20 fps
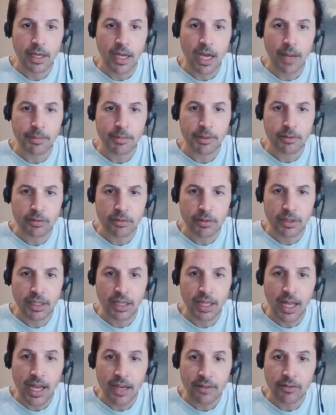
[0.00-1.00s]
optical
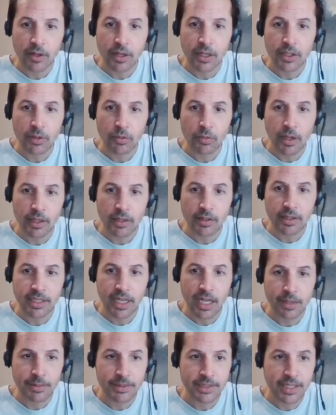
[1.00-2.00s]
clock for underwater
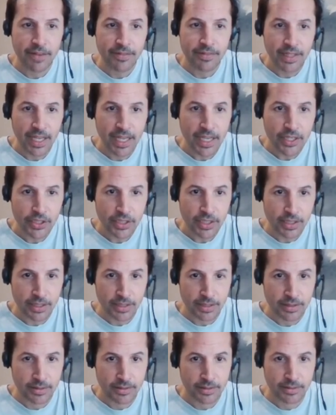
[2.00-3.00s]
autonomous
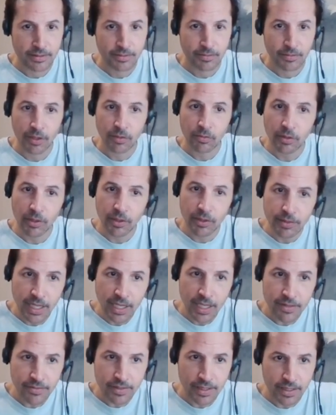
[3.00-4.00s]
navigation with the Royal
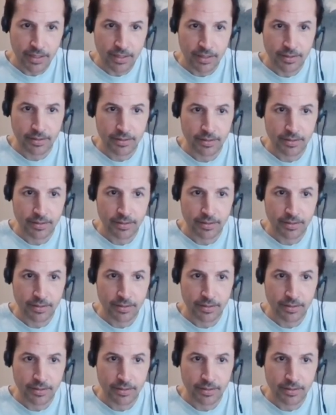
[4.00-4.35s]
Navy.